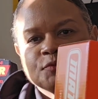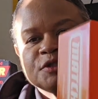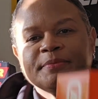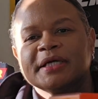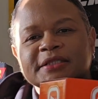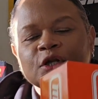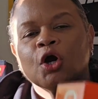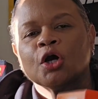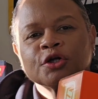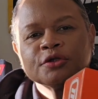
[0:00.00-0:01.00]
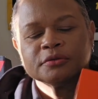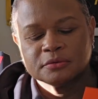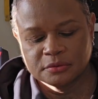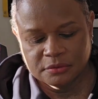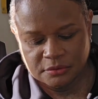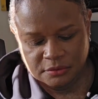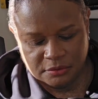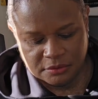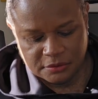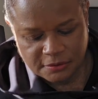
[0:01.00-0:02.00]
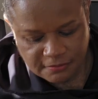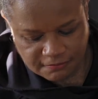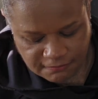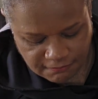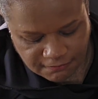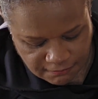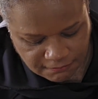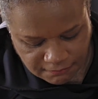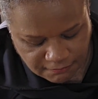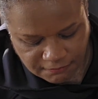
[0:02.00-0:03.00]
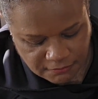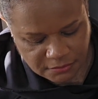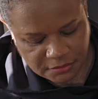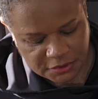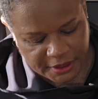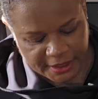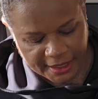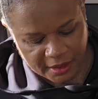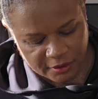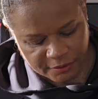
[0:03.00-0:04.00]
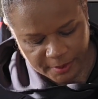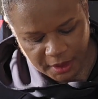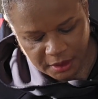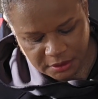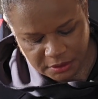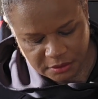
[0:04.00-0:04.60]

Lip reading: which makes it harder to get out of the box.